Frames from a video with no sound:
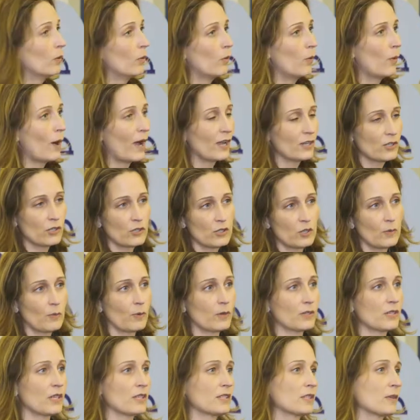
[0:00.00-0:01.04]
Why should you
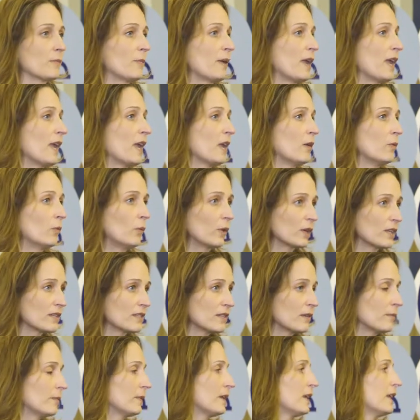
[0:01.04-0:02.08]
participate? What does
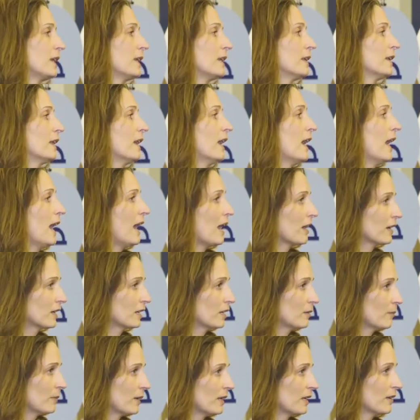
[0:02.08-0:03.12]
it mean? How can
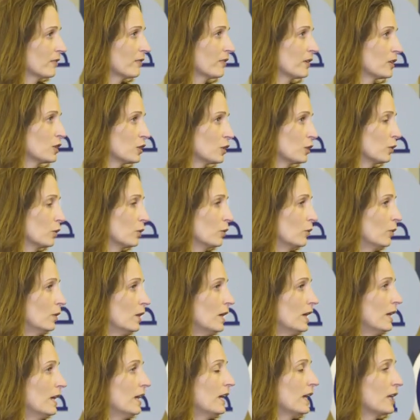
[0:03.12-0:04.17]
it benefit you
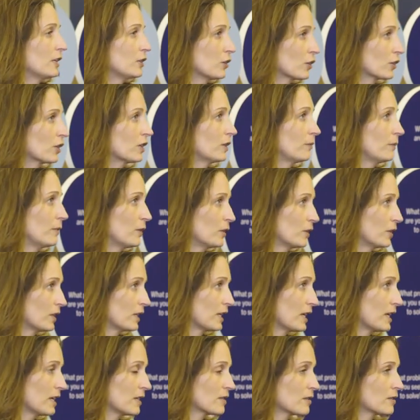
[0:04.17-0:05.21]
and your
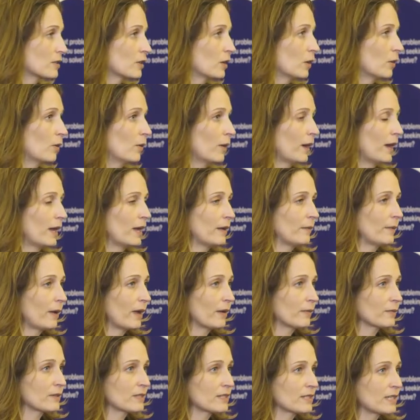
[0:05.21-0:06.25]
community? So um, I
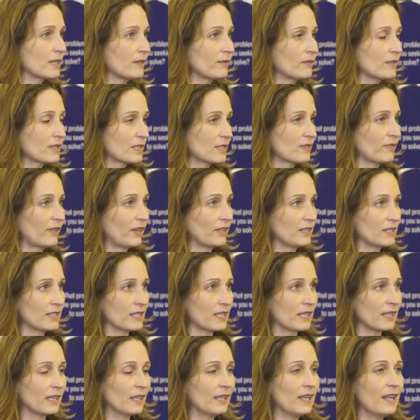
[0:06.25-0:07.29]
received this
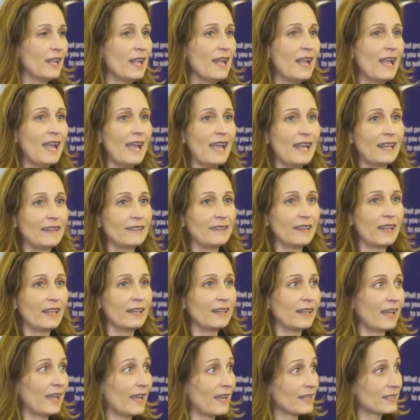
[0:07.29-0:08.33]
funding, and
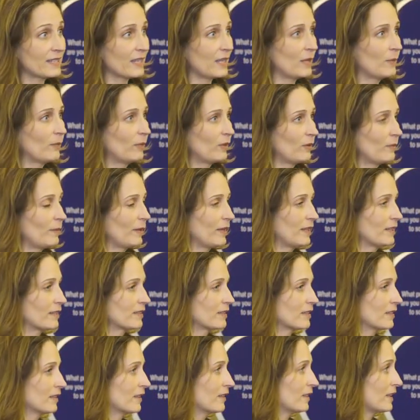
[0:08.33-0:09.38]
then I had to
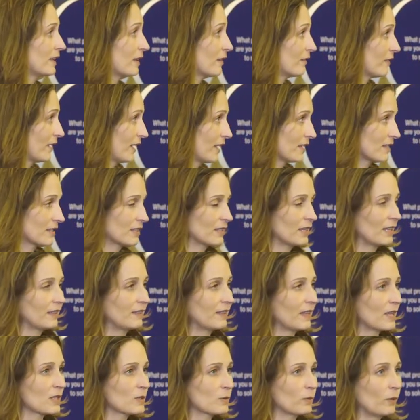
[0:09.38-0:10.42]
implement the event.
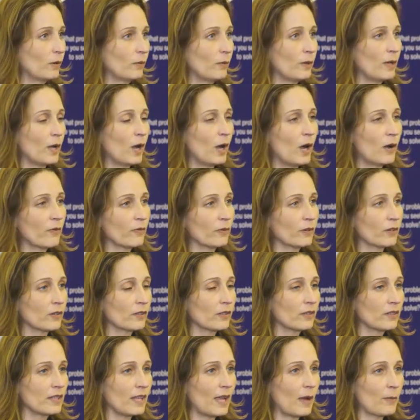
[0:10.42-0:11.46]
And that's when we
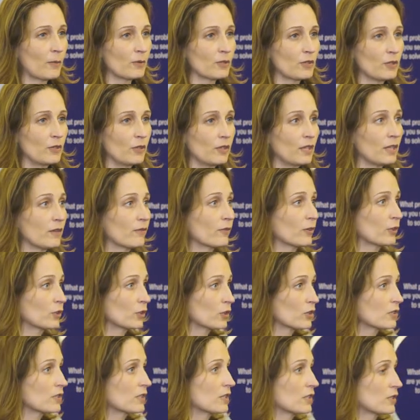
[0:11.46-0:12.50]
offered the opportunity for
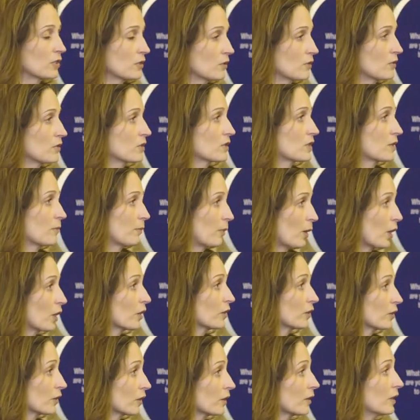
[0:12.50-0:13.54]
nursing students to
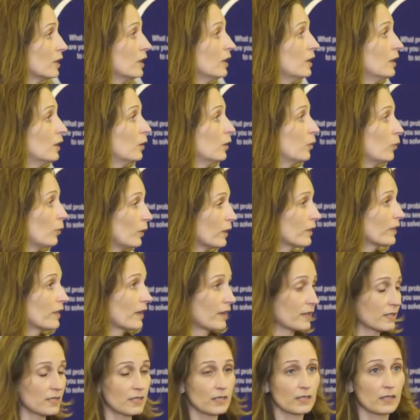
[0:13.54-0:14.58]
partner with
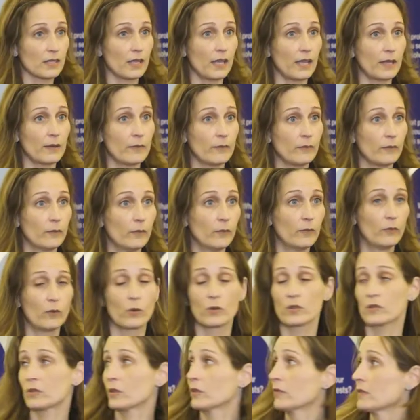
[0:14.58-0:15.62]
us um,
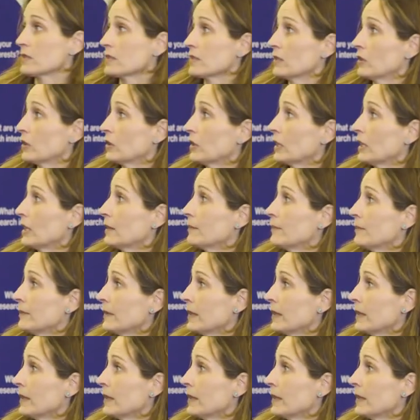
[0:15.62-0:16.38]
for service learning.